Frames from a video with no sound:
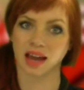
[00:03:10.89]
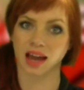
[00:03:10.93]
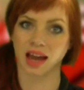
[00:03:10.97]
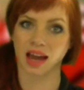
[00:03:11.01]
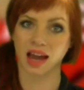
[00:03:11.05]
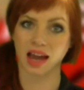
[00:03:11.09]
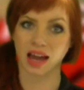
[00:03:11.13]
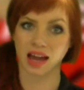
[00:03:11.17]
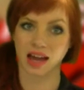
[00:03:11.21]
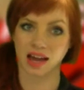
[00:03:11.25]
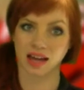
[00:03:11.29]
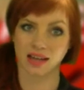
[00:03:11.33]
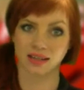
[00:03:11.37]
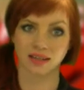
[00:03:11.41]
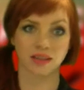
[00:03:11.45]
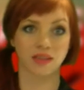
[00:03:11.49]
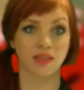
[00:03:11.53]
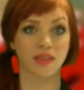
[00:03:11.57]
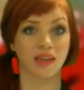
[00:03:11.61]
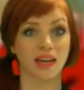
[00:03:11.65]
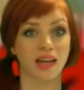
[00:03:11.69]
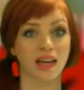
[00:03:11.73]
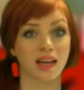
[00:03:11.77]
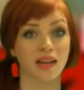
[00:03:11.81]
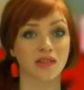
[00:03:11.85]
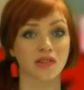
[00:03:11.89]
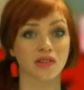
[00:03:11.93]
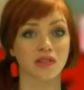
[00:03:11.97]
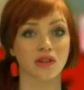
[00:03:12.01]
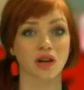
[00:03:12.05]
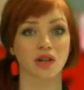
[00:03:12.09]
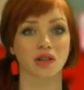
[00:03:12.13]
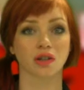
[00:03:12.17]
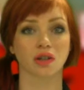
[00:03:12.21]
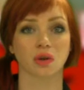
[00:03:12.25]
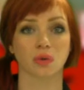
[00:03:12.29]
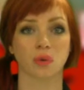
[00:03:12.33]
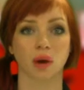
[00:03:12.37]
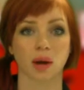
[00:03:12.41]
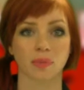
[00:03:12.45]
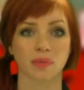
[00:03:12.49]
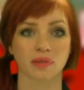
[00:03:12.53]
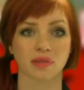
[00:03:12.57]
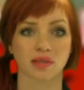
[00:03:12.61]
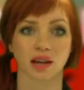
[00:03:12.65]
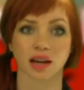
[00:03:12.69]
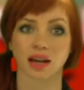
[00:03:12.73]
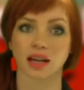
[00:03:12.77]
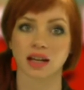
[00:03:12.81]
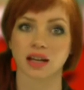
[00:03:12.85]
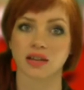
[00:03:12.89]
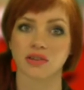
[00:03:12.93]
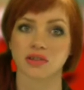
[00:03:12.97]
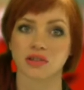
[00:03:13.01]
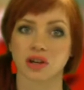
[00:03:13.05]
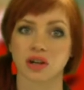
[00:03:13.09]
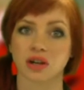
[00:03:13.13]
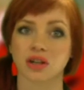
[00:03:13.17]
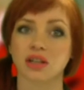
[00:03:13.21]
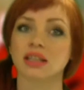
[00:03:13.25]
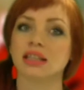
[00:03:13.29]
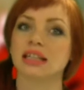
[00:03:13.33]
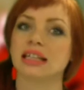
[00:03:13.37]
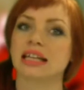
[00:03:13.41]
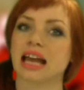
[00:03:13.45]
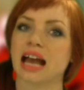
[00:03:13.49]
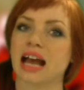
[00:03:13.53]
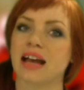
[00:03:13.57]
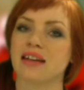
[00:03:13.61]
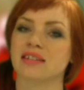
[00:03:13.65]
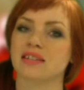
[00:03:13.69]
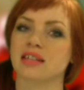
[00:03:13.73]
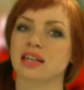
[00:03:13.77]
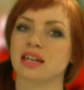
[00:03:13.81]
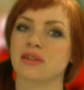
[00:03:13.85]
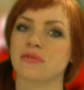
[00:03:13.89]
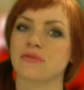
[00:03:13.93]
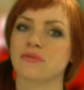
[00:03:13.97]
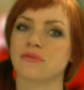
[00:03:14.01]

and the Kickstarter website is currently asking